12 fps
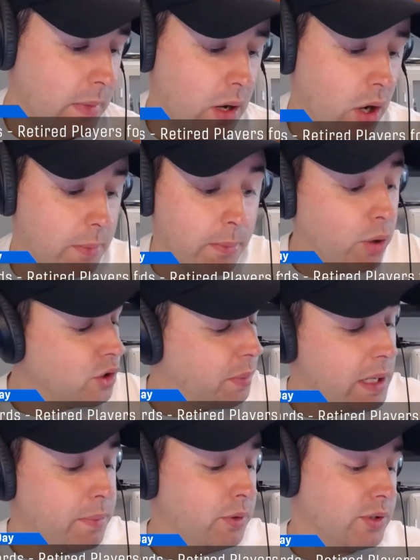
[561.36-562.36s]
On most
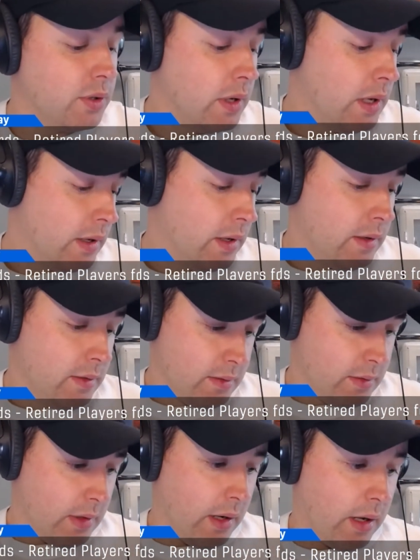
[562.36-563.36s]
people's
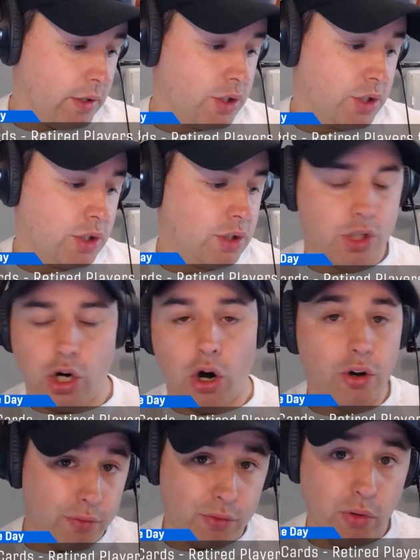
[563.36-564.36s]

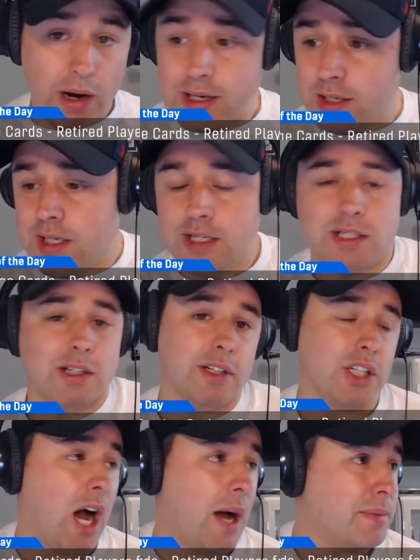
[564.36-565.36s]
chart of greatness, he's still
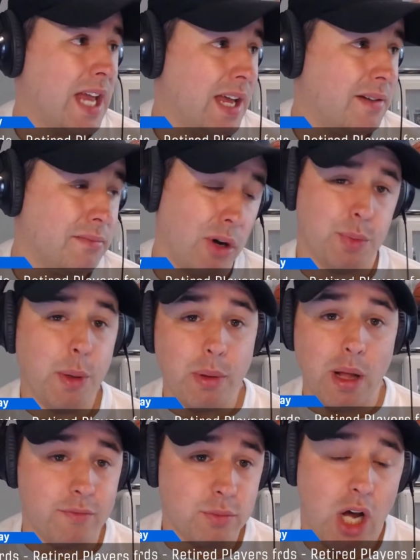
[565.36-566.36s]
a top 10. Most
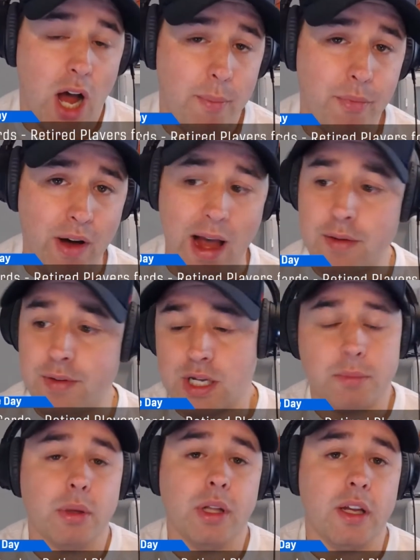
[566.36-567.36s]
people have him top 5. He's
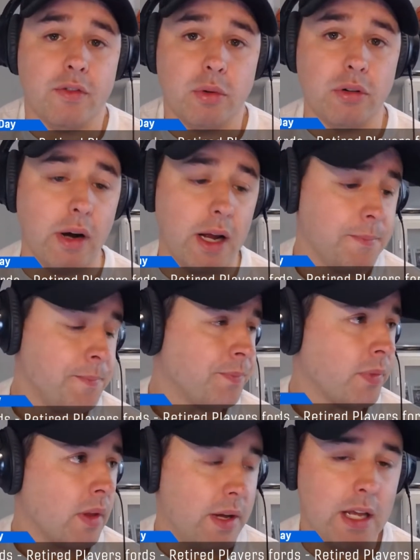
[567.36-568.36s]
unbelievable, right?
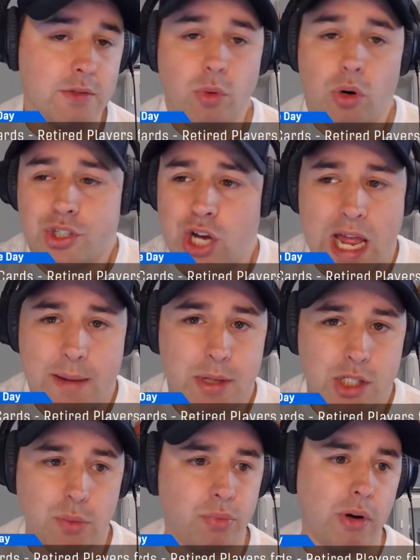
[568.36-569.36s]
He has more
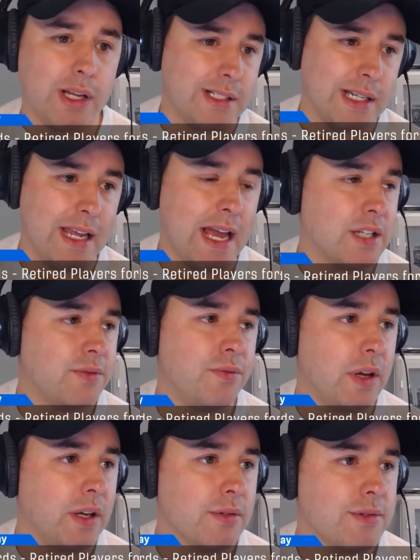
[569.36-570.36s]
championship rings than he has
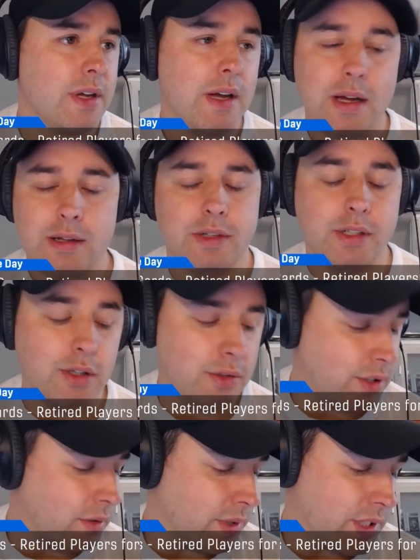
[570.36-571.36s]
fingers. The
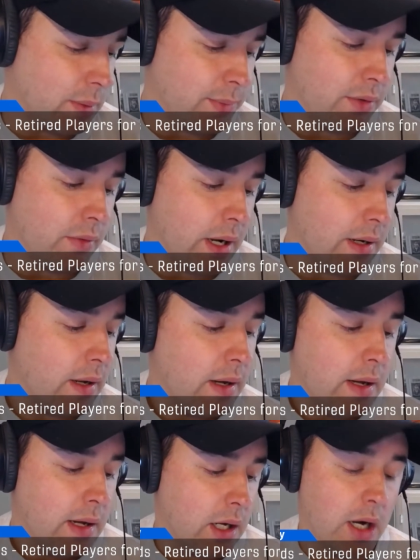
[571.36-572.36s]
dude's doing something right.
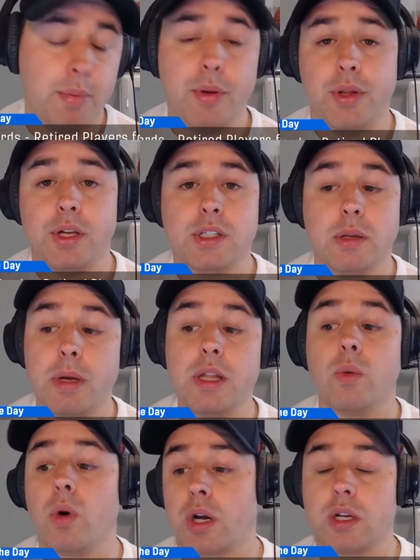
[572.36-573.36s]
Couple things to me
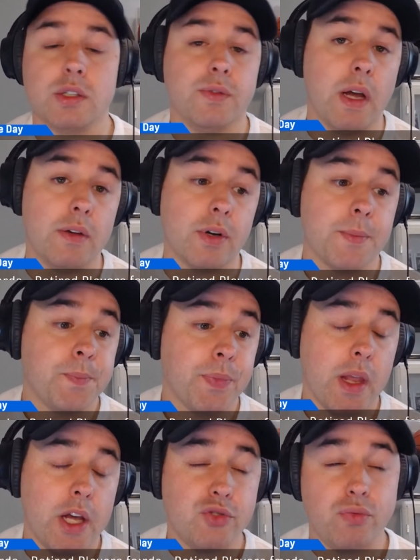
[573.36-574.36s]
that work in his favor.
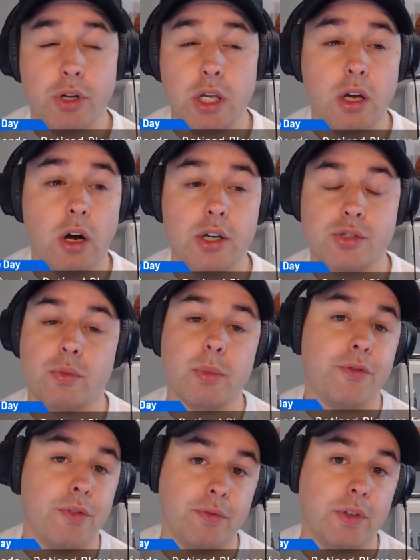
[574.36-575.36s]
His rookie card is from the
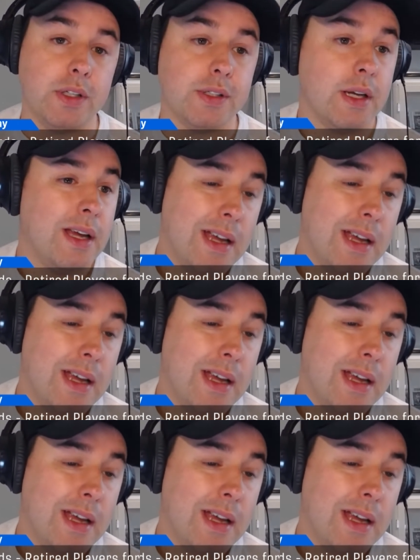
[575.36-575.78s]
50s.